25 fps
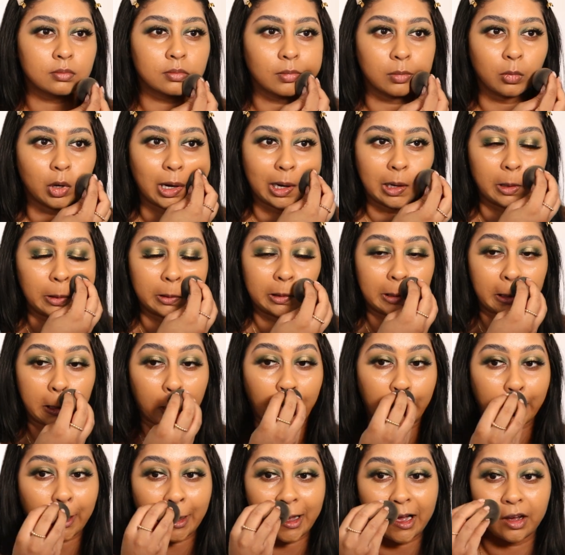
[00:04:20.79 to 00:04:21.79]
Wow, that
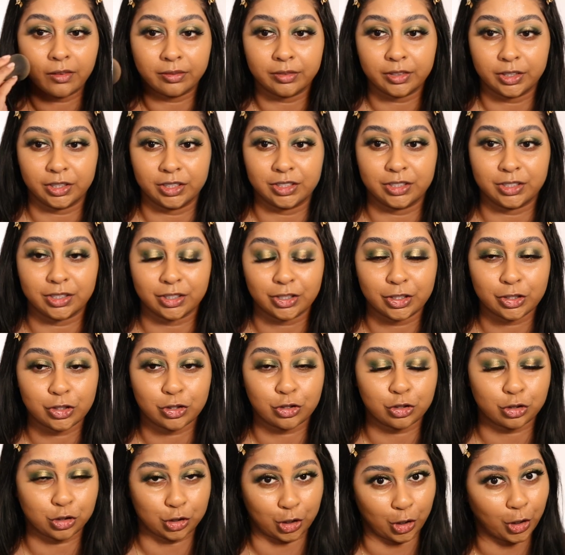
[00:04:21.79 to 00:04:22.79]
covered
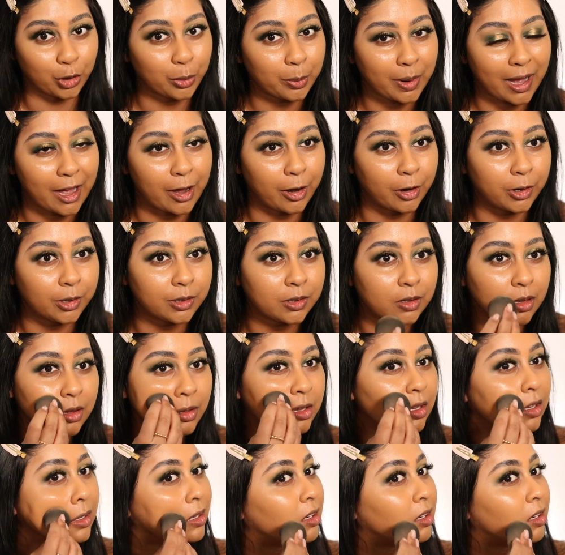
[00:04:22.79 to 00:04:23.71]
so well.